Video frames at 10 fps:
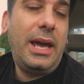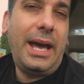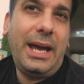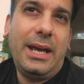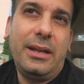
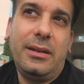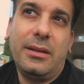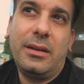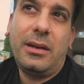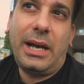and
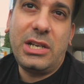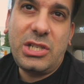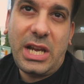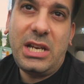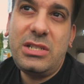I
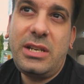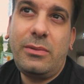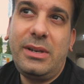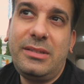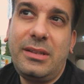changed it
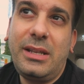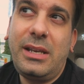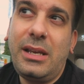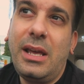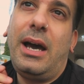
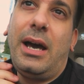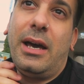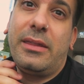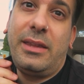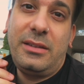recently,
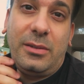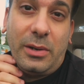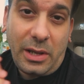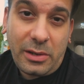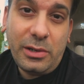thanks to
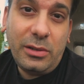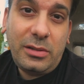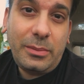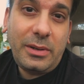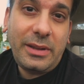another
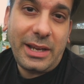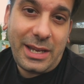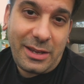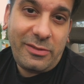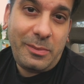YouTuber that
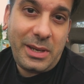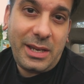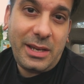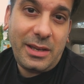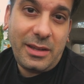gave
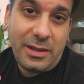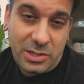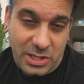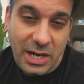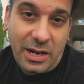me the
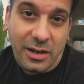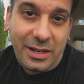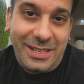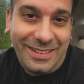chair.